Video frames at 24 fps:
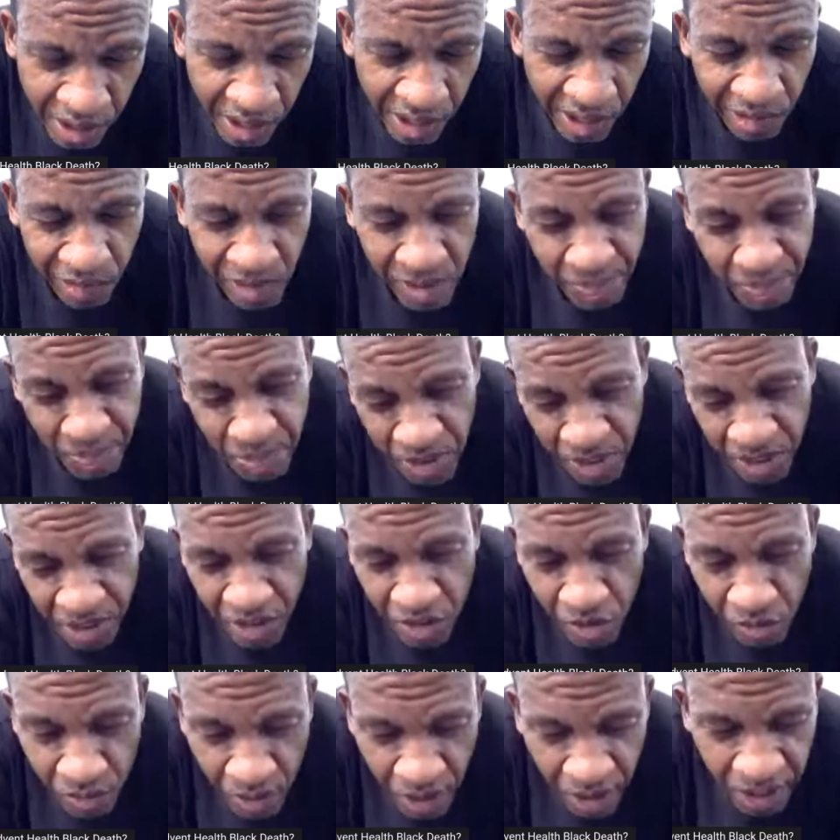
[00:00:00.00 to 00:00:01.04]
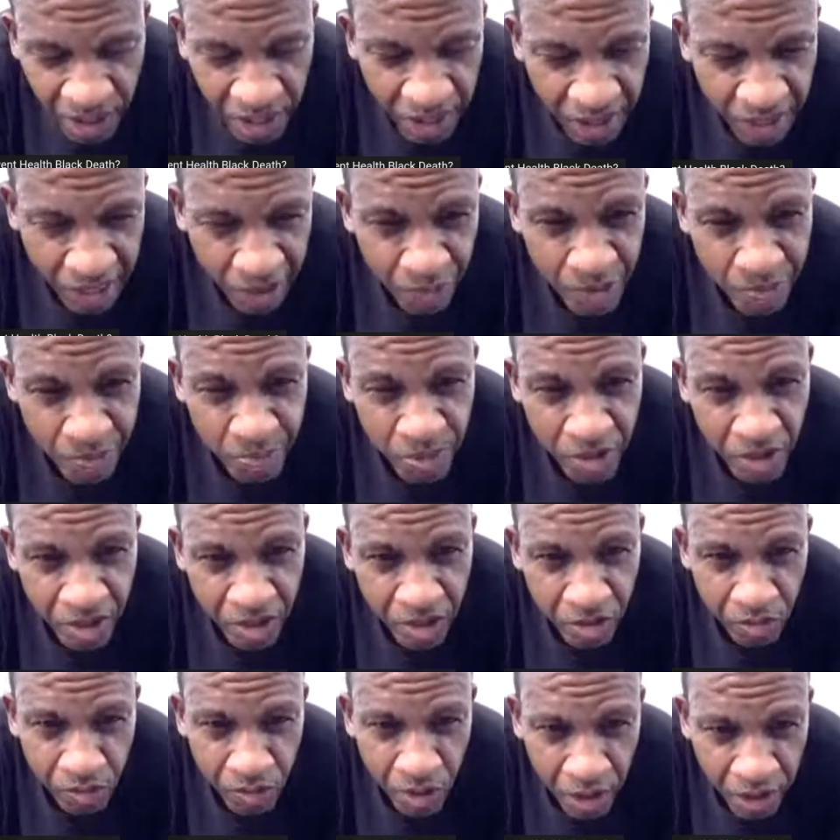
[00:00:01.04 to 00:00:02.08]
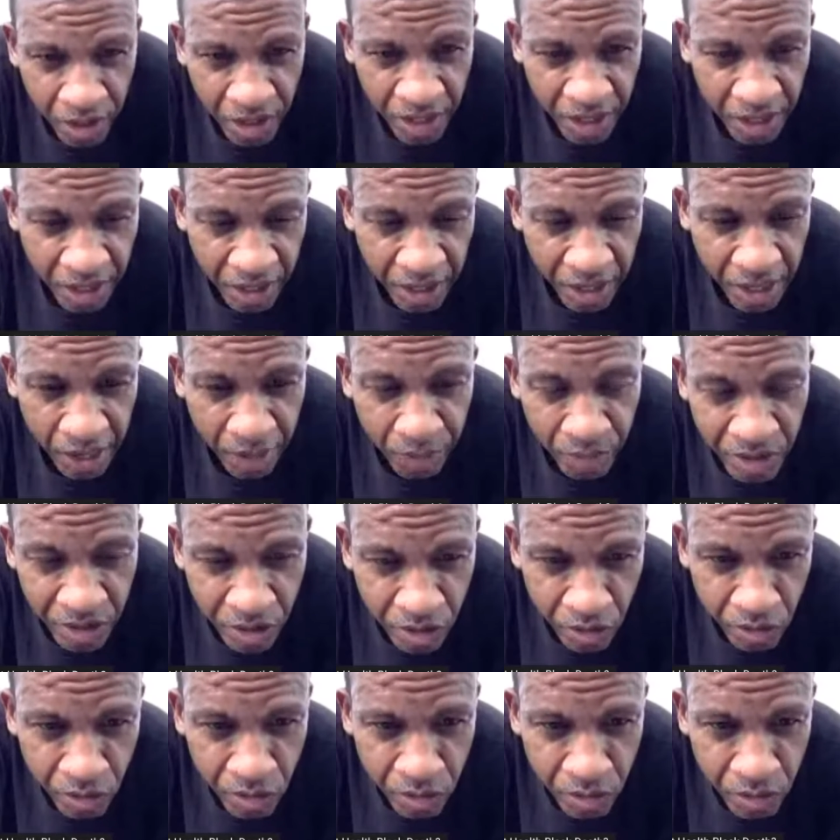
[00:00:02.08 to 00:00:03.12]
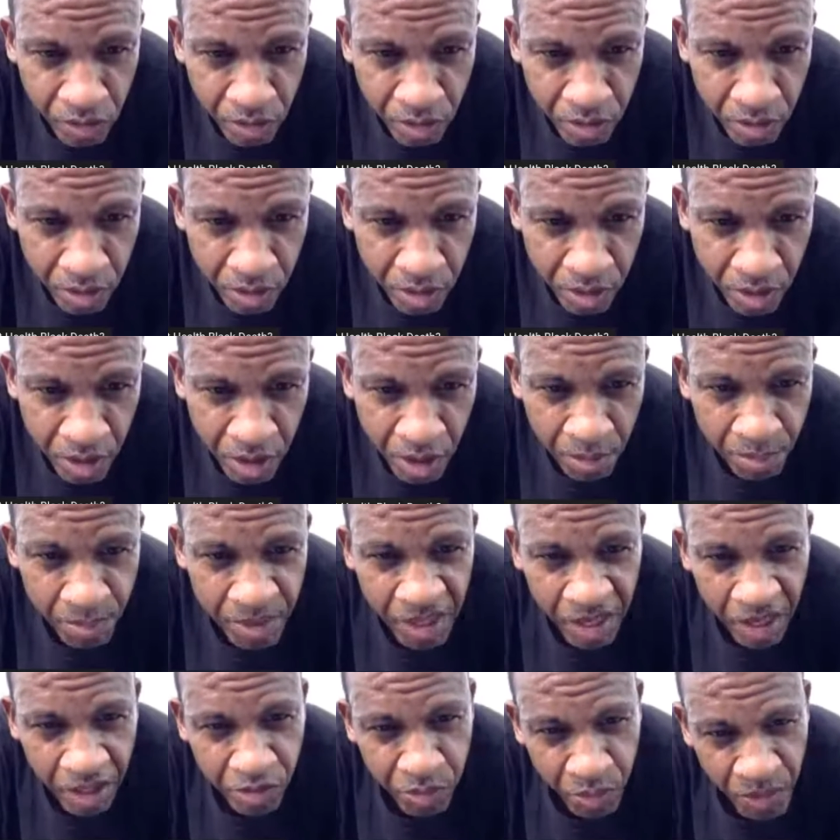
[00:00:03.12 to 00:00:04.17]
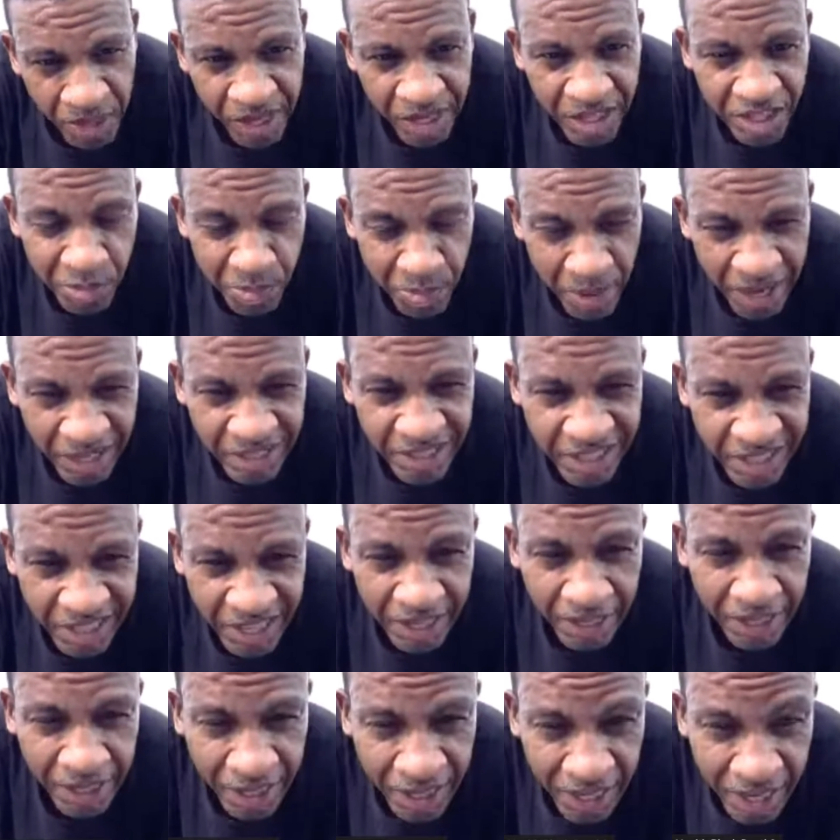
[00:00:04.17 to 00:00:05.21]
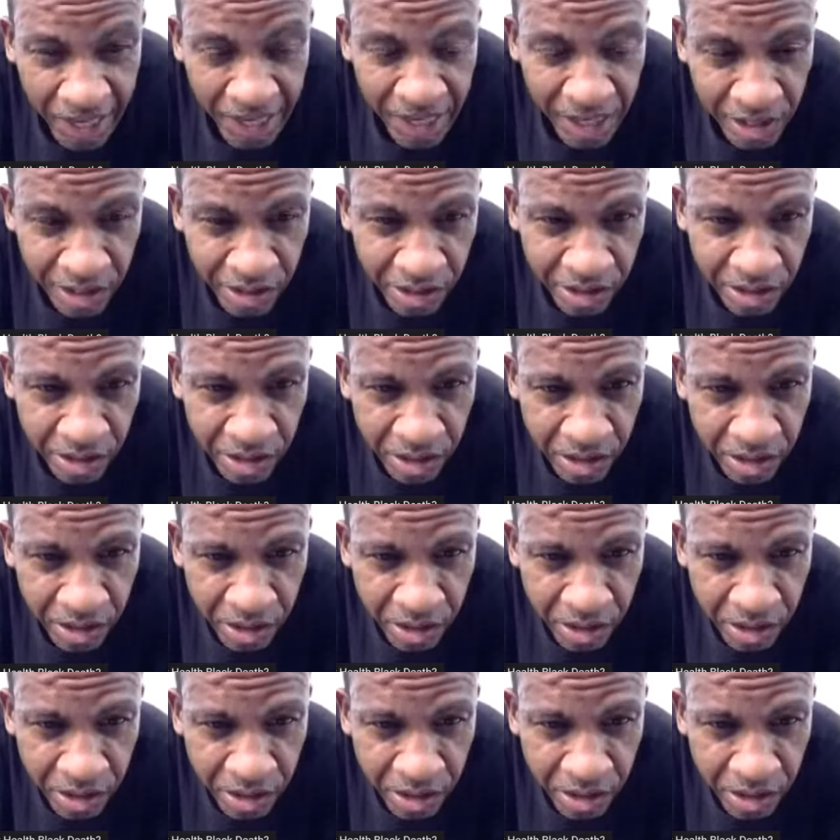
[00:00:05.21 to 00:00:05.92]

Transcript: And we put the work in that we do because we expect to get kings